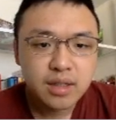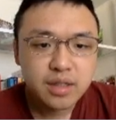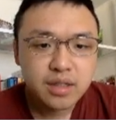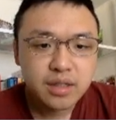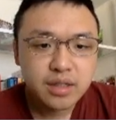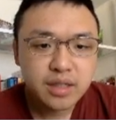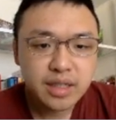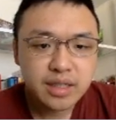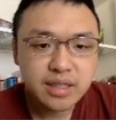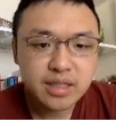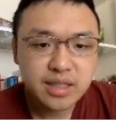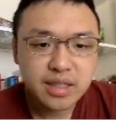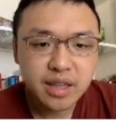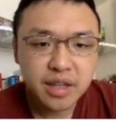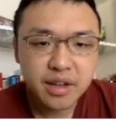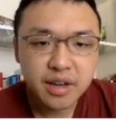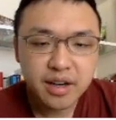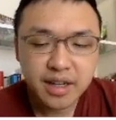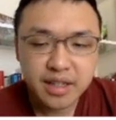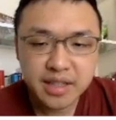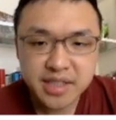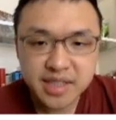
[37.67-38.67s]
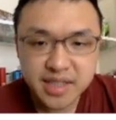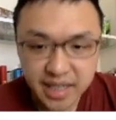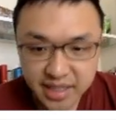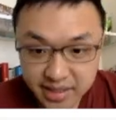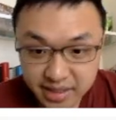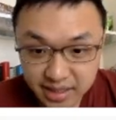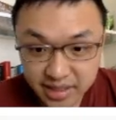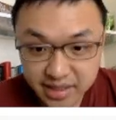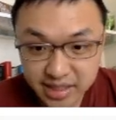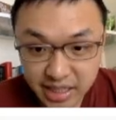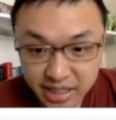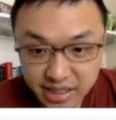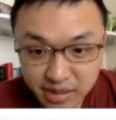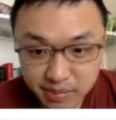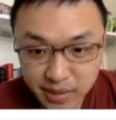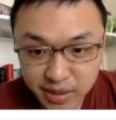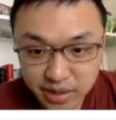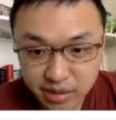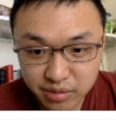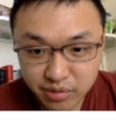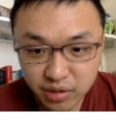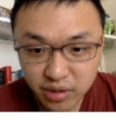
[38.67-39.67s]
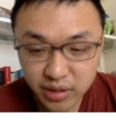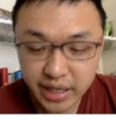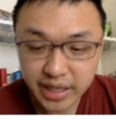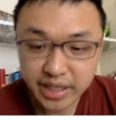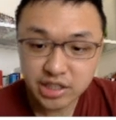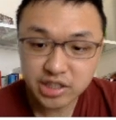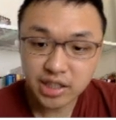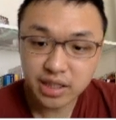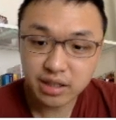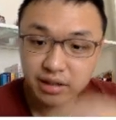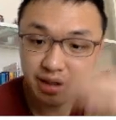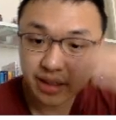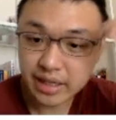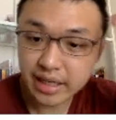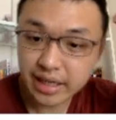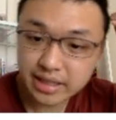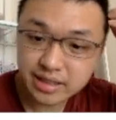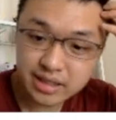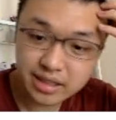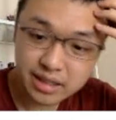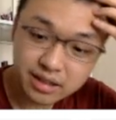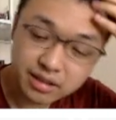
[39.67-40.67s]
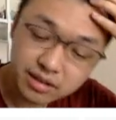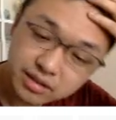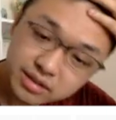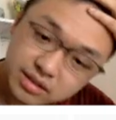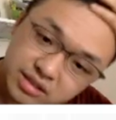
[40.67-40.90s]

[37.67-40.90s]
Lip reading: You can see there are like 6 assessments for HL and SL.